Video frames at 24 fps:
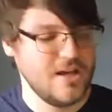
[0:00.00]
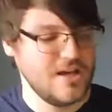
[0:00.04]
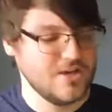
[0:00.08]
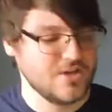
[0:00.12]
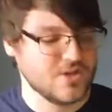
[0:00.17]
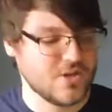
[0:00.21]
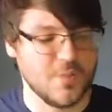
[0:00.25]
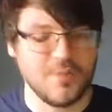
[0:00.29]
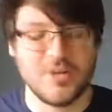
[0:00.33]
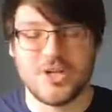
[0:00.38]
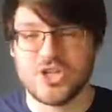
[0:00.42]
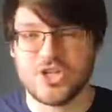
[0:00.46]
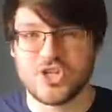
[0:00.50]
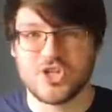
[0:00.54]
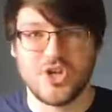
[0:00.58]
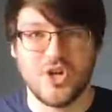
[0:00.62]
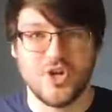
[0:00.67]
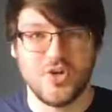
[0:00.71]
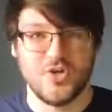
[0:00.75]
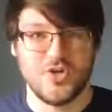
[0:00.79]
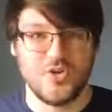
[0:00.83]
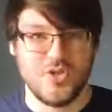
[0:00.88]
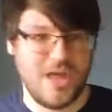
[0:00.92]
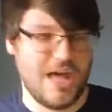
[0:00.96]
So I'm going to show
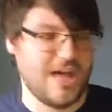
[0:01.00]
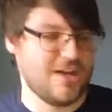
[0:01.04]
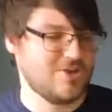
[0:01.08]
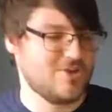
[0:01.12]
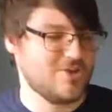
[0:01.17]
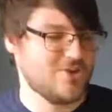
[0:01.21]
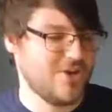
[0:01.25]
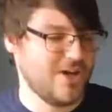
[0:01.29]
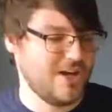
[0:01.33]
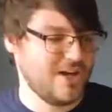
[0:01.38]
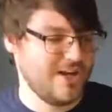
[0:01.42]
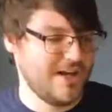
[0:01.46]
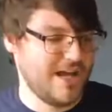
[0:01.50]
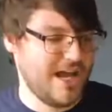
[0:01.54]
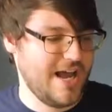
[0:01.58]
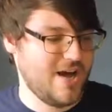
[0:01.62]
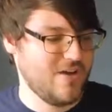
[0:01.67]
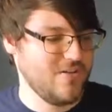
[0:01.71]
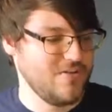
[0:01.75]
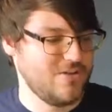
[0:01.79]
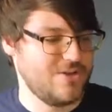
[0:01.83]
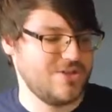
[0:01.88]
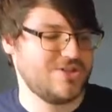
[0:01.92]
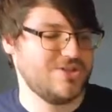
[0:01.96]
you that trick
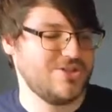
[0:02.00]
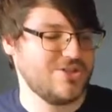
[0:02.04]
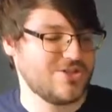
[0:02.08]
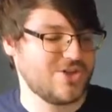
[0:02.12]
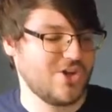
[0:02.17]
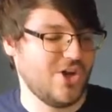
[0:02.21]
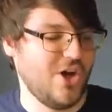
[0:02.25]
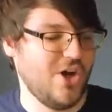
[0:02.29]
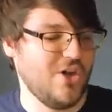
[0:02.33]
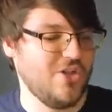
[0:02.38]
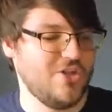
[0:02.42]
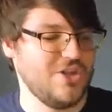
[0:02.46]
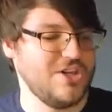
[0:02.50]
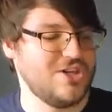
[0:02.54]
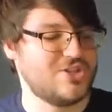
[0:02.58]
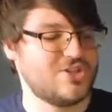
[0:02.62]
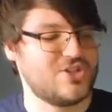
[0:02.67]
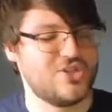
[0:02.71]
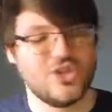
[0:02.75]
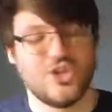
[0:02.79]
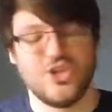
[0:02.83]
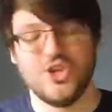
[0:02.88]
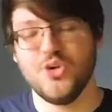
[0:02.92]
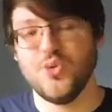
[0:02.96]
now. This is called the
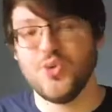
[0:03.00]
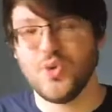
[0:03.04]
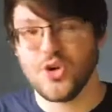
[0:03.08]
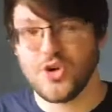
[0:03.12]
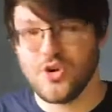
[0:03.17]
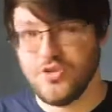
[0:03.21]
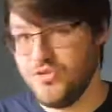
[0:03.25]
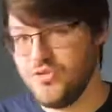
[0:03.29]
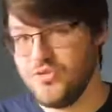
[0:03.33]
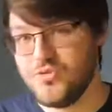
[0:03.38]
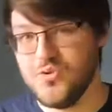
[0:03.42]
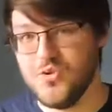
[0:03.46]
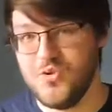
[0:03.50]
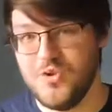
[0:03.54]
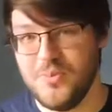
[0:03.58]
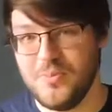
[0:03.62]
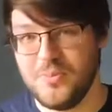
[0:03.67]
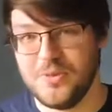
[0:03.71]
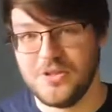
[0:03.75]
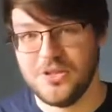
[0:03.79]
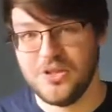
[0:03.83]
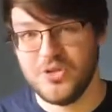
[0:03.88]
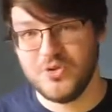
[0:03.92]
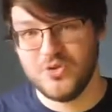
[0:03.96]
skewer through the
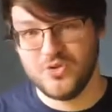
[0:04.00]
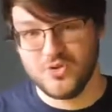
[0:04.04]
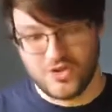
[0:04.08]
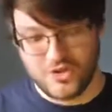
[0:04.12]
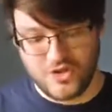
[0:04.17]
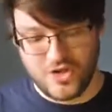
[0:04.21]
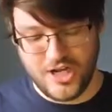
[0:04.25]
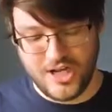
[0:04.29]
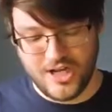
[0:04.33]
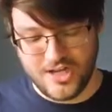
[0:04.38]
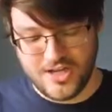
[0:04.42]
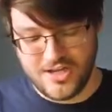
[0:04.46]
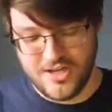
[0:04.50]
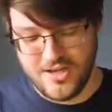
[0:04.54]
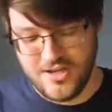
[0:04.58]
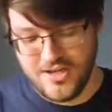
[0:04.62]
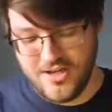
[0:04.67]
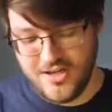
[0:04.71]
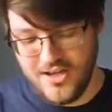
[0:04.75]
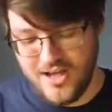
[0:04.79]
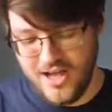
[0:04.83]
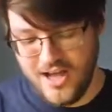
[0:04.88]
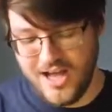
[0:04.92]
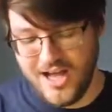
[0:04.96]
balloon trick.
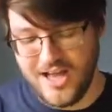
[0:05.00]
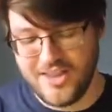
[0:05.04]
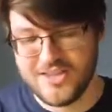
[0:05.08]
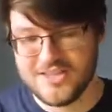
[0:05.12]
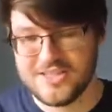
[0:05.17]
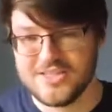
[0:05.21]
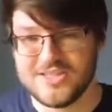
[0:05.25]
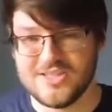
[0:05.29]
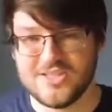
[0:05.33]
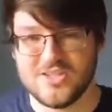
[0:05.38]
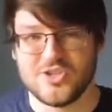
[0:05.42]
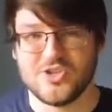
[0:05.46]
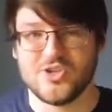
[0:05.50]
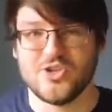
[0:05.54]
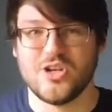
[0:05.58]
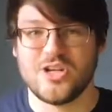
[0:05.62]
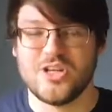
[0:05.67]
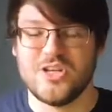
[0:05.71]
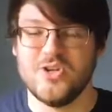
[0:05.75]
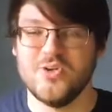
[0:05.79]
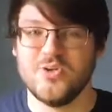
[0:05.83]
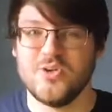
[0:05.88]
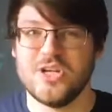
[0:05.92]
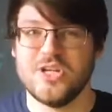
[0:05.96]
This is a
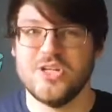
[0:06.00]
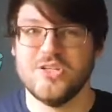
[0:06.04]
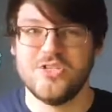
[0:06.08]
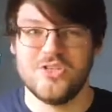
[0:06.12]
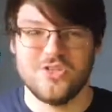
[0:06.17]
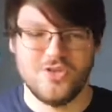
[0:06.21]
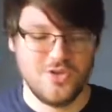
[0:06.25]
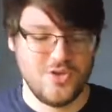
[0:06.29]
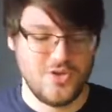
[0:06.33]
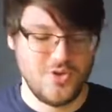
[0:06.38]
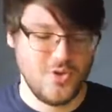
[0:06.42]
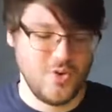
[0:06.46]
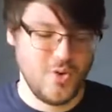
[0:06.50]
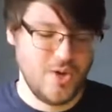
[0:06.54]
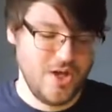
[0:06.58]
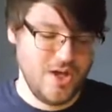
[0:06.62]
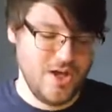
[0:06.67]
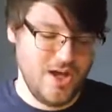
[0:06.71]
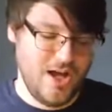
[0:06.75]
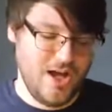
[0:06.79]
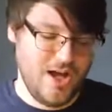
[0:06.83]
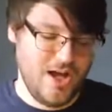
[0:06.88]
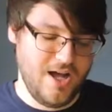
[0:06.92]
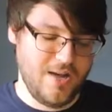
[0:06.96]
trick you can do
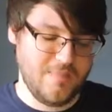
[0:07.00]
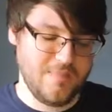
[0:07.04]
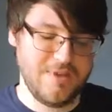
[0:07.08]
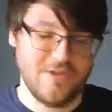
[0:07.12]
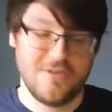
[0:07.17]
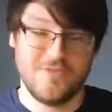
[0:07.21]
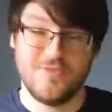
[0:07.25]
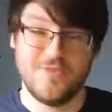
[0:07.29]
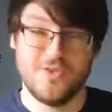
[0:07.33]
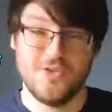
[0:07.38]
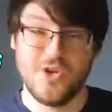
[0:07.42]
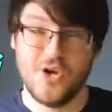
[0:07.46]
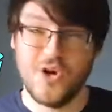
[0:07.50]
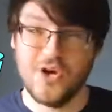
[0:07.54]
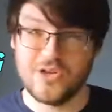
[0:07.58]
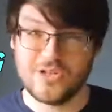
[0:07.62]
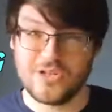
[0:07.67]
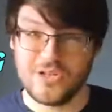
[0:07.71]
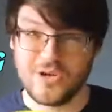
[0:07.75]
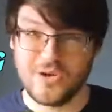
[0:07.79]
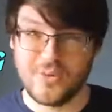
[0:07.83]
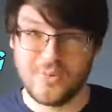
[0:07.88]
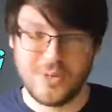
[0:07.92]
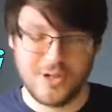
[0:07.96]
if you know a
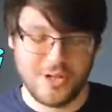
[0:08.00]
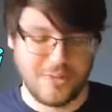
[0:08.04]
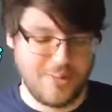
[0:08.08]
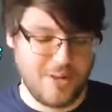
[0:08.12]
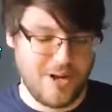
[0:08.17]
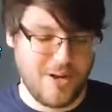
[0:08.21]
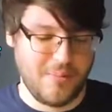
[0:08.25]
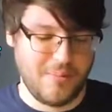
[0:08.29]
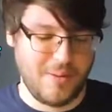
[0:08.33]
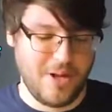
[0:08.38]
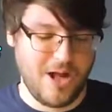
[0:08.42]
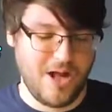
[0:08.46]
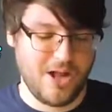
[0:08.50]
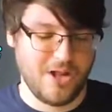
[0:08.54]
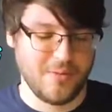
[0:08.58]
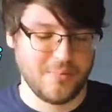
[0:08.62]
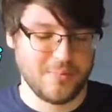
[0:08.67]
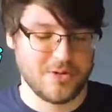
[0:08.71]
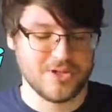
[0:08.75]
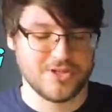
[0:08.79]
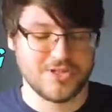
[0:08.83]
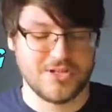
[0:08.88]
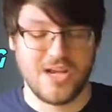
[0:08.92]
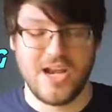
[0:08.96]
little bit about
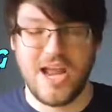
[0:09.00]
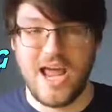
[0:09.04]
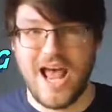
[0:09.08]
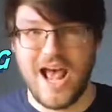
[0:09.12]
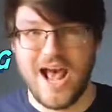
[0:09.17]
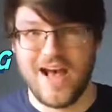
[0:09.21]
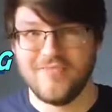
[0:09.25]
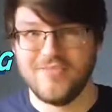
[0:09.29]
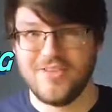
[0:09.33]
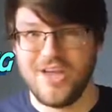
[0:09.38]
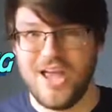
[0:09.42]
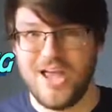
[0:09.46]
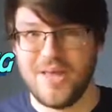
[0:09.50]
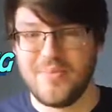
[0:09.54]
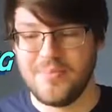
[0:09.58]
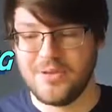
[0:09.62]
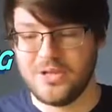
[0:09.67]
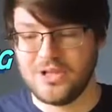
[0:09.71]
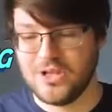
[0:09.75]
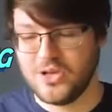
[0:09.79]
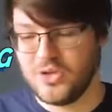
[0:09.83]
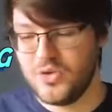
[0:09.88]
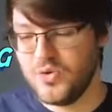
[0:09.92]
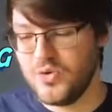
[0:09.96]
polymers and have a
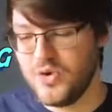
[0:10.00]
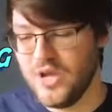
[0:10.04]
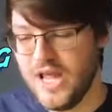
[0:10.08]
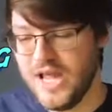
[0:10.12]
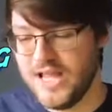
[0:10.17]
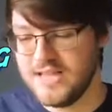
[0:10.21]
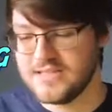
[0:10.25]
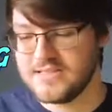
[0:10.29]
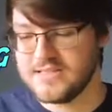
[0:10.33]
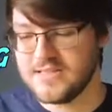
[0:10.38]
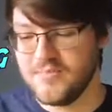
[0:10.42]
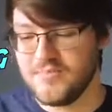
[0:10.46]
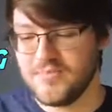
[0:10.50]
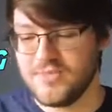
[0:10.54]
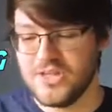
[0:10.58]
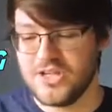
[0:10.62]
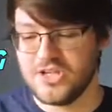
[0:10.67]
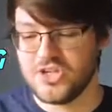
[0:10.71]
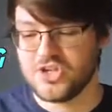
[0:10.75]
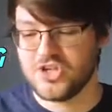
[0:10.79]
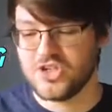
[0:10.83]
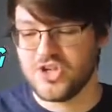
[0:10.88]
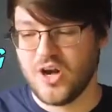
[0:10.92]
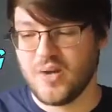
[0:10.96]
balloon and something
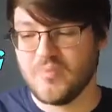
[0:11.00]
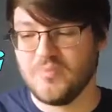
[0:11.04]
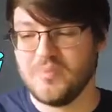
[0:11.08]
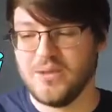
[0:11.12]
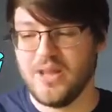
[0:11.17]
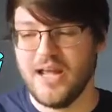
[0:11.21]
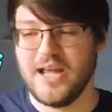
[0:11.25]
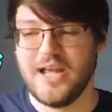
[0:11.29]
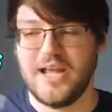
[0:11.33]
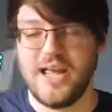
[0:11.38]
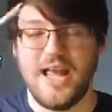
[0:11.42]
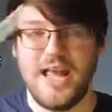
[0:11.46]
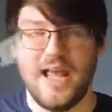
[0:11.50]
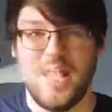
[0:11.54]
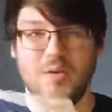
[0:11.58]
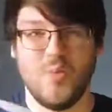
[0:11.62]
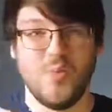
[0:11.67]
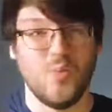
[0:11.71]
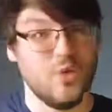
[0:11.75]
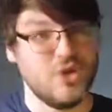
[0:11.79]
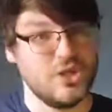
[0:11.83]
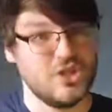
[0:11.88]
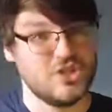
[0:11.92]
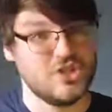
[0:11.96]
sharp like a
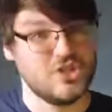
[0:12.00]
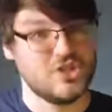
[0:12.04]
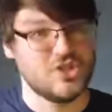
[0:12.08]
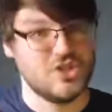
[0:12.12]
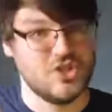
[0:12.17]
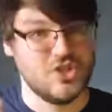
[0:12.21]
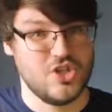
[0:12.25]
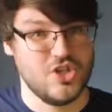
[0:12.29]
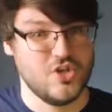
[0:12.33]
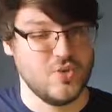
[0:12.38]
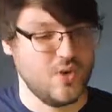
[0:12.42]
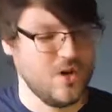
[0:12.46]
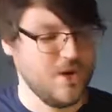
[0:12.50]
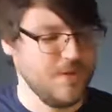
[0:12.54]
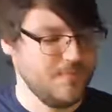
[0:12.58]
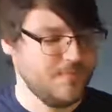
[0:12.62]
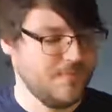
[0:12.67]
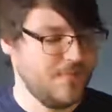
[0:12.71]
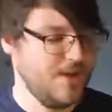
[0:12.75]
wooden skewer.